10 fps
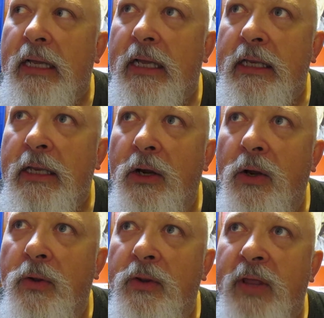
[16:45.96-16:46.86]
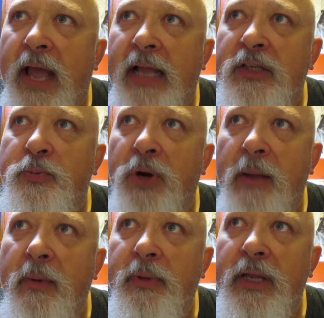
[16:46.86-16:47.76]
that's
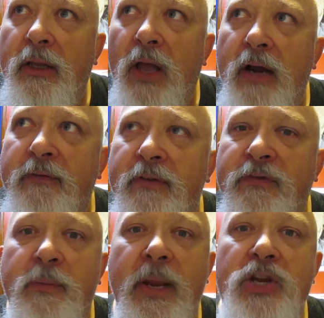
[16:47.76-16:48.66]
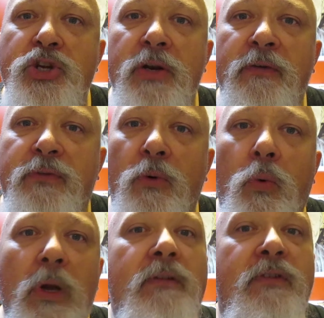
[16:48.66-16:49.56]
probably a lot of information for
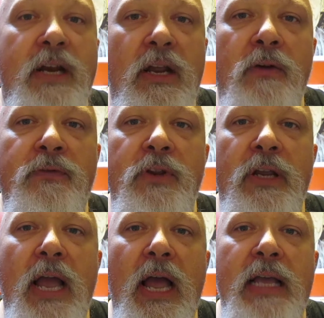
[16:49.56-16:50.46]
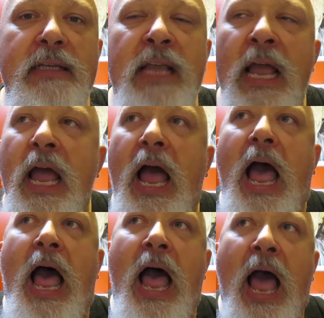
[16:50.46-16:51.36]
one video for you guys.
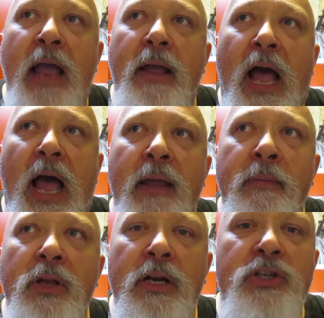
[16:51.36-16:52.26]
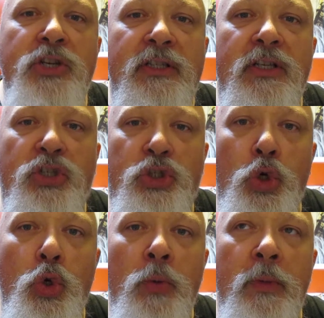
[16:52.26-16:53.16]
I am gonna just
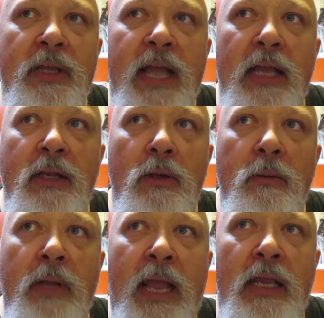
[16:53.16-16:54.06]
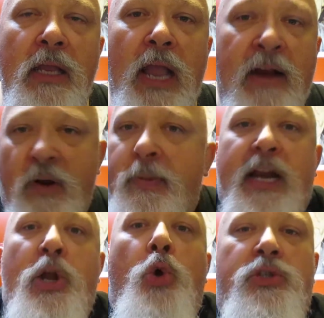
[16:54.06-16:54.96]
assume that
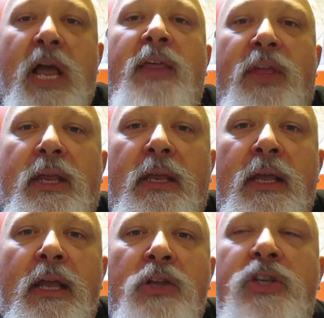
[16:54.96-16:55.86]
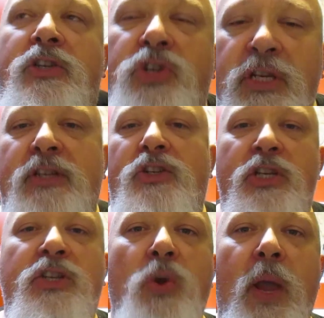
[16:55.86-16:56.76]
everybody knows nothing. Just
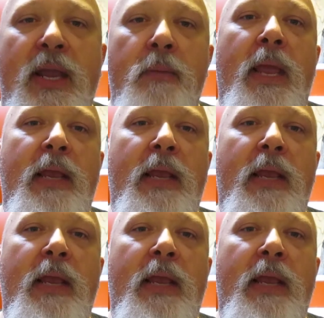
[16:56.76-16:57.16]
so I can